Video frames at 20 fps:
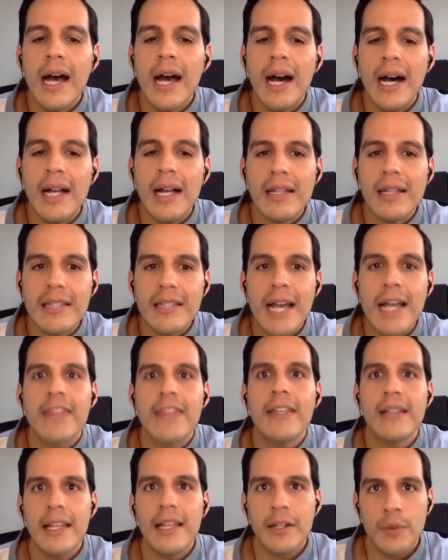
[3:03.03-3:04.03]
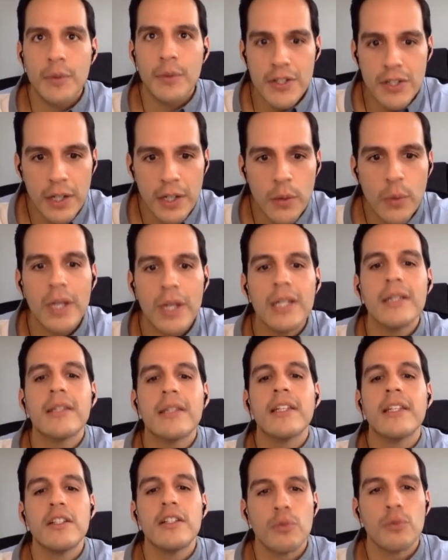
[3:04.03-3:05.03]
And I think like racial
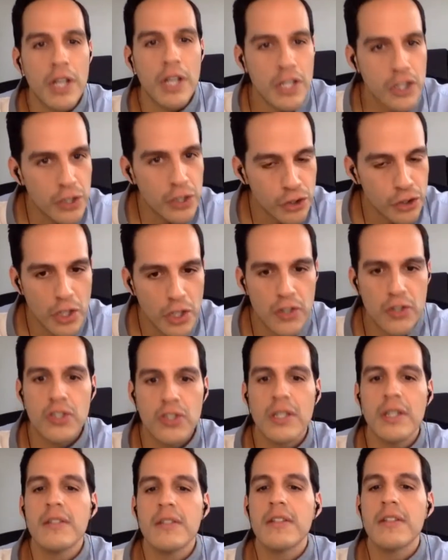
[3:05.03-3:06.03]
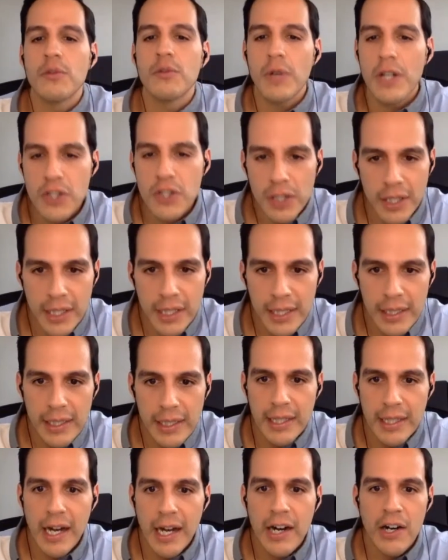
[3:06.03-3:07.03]
equality, racial justice, and racial
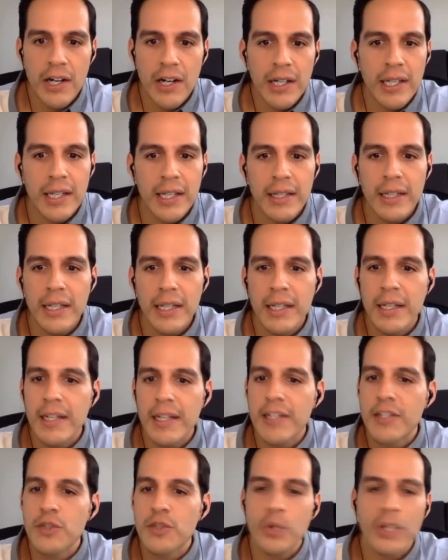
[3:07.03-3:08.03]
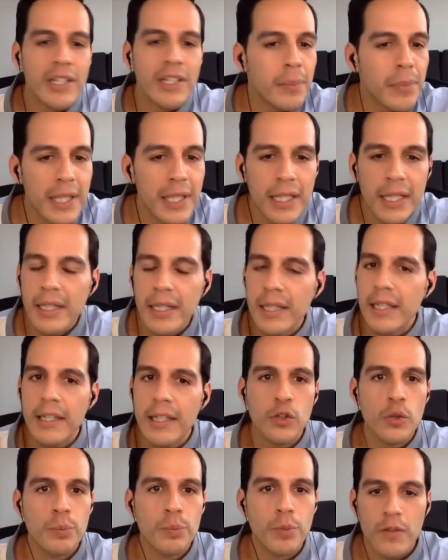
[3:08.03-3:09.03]
healing are inextricably
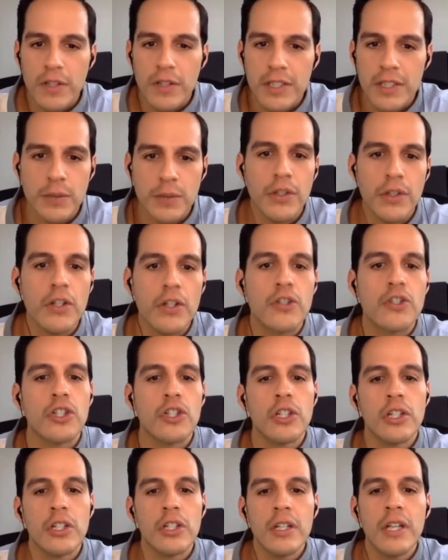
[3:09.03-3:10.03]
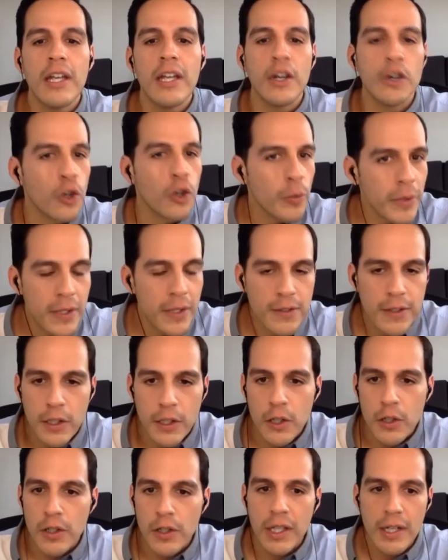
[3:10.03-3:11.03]
linked to poverty reduction, economic
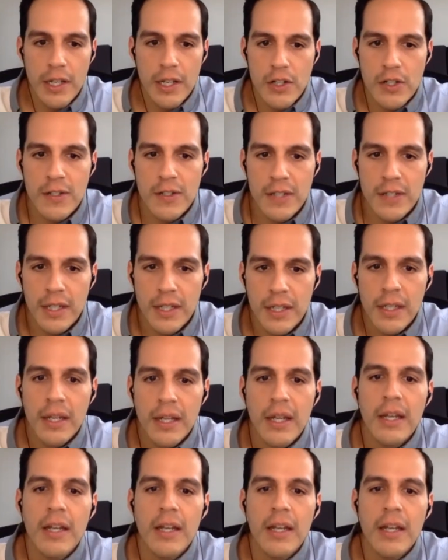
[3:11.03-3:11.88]
security, and agency.